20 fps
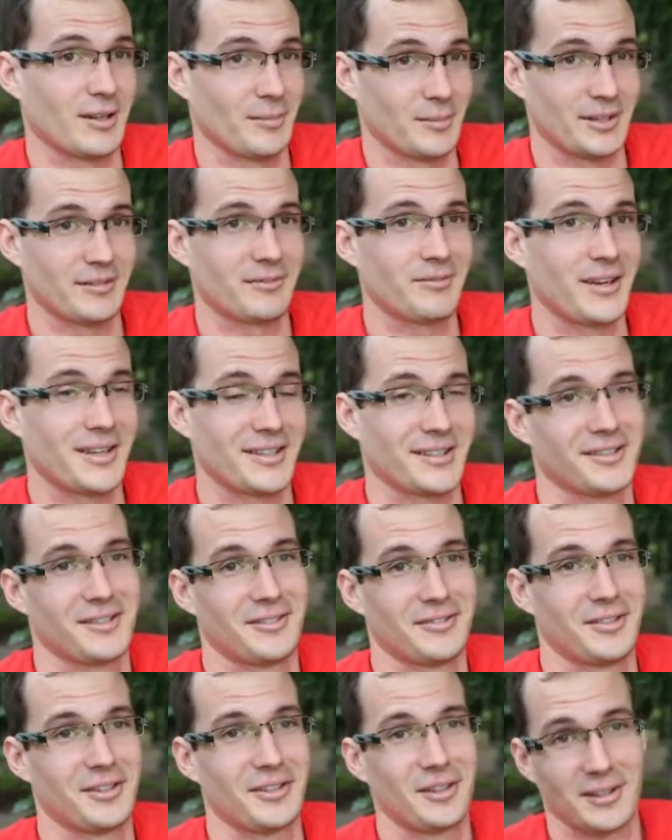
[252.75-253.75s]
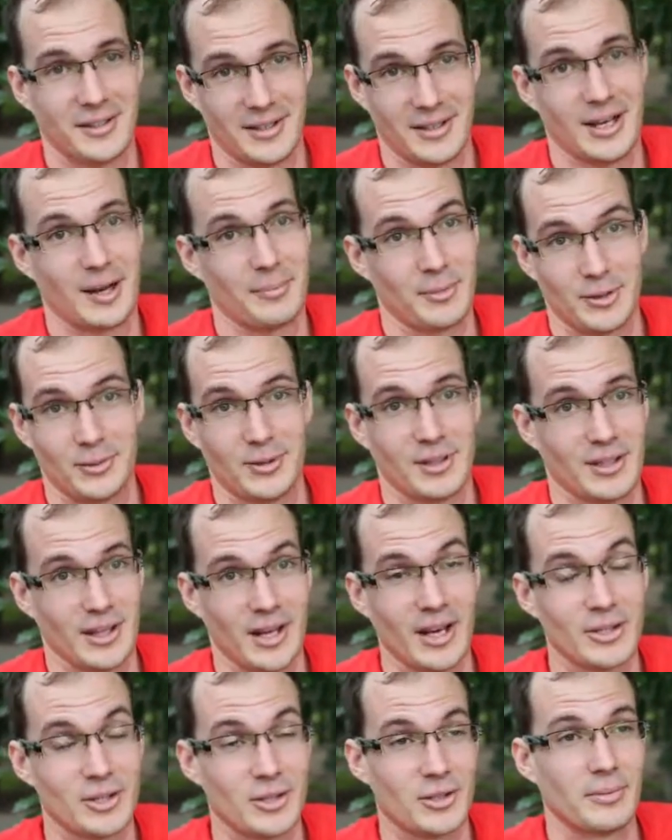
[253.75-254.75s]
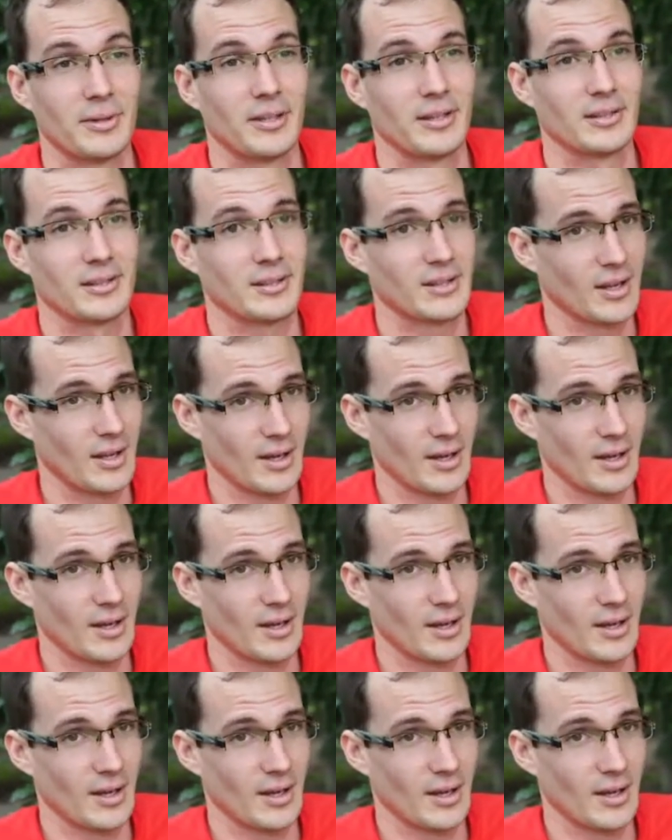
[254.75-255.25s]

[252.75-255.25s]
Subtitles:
I mean, face it, if you come into a classroom and there's